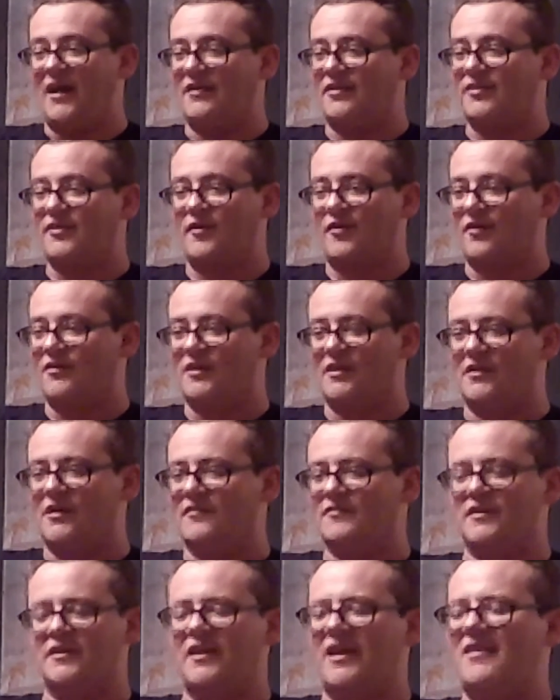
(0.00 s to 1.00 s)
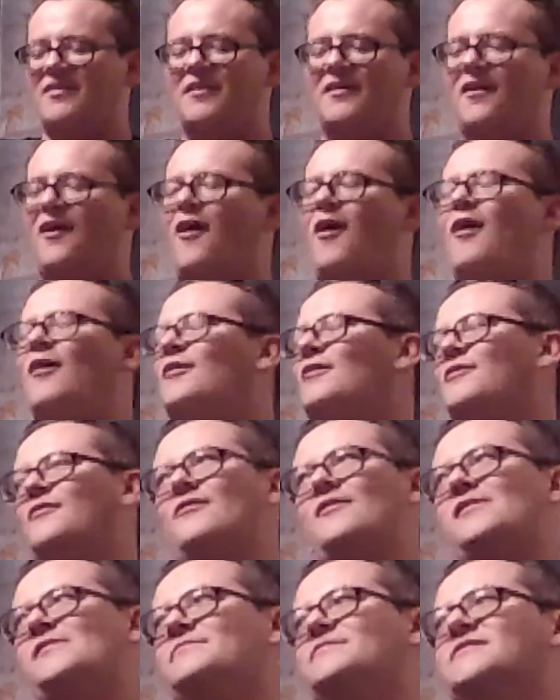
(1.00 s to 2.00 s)
thoroughly loved it, and the
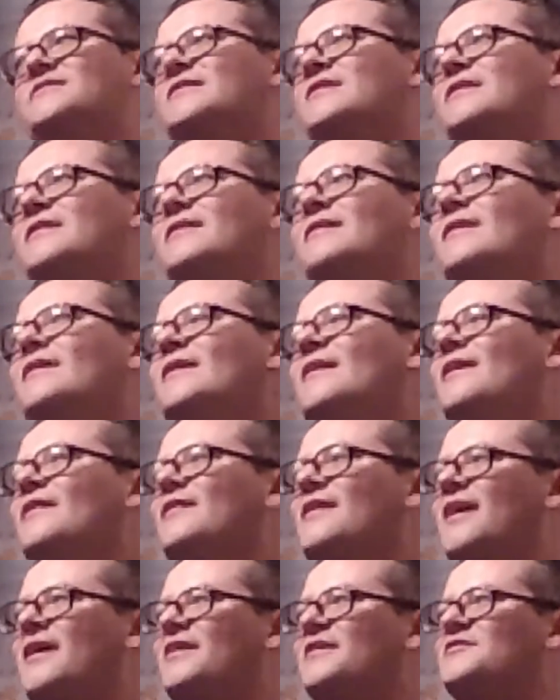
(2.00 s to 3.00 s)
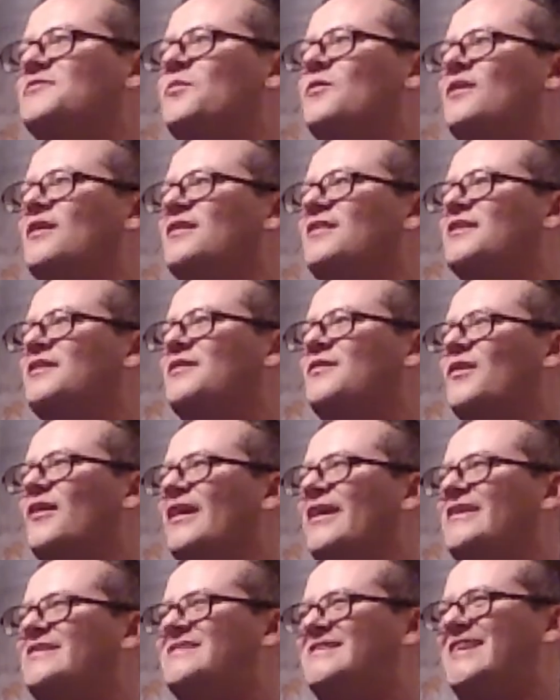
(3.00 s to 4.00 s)
hologram scene. That is one of the
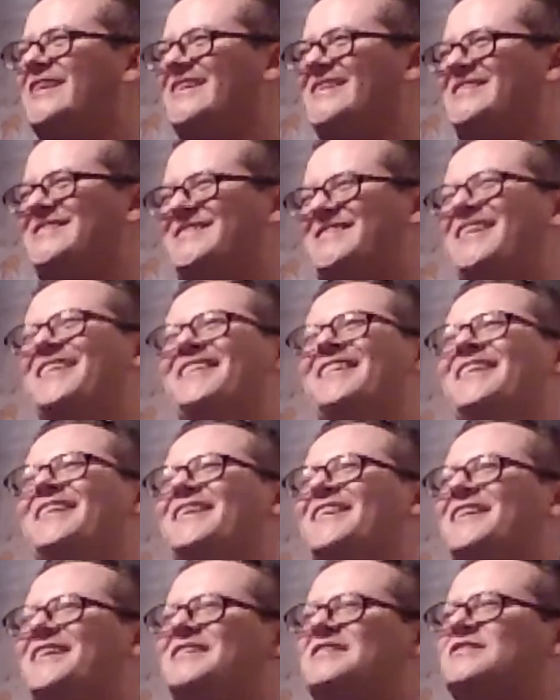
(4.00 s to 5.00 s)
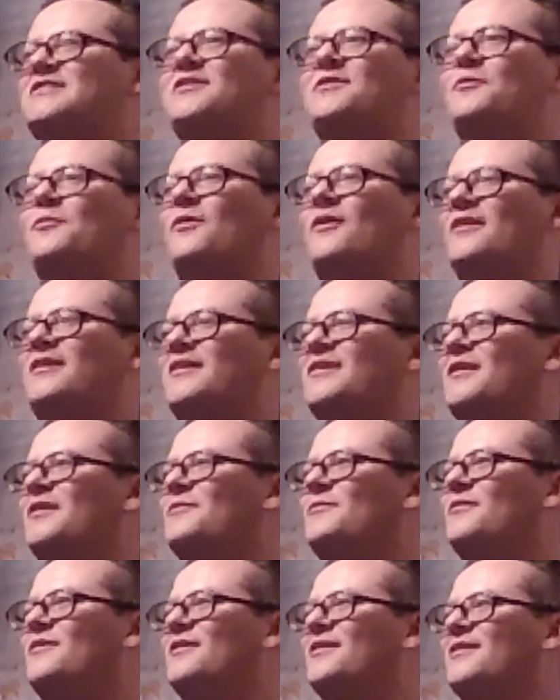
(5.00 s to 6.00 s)
greats. He's still working
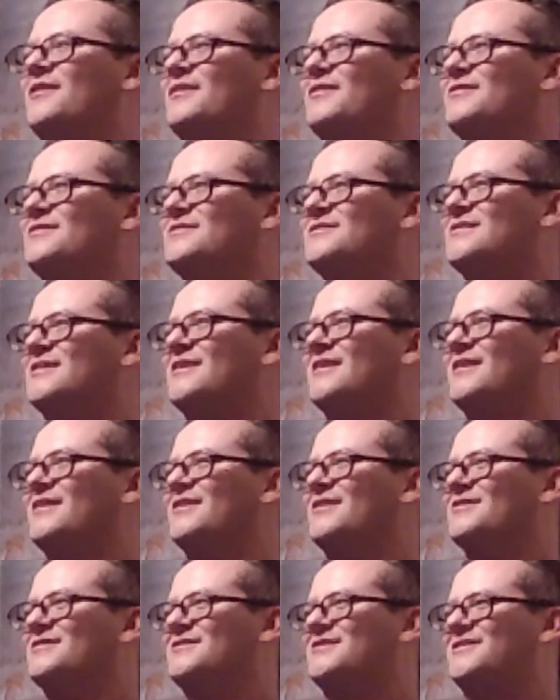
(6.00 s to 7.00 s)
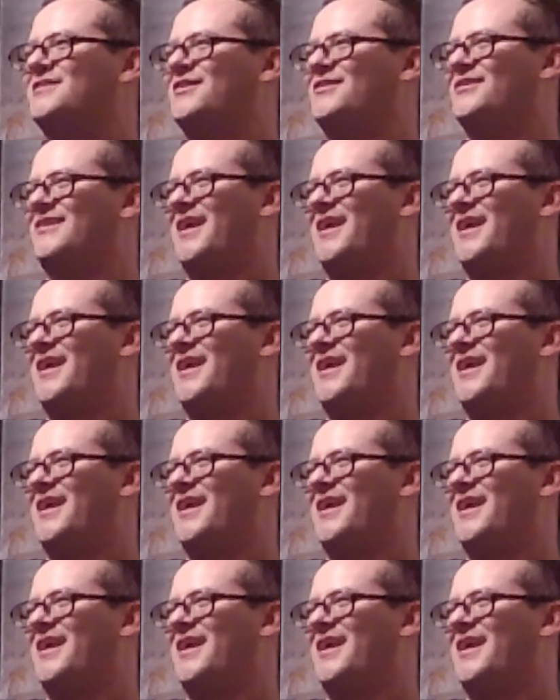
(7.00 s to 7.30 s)
on one of those 2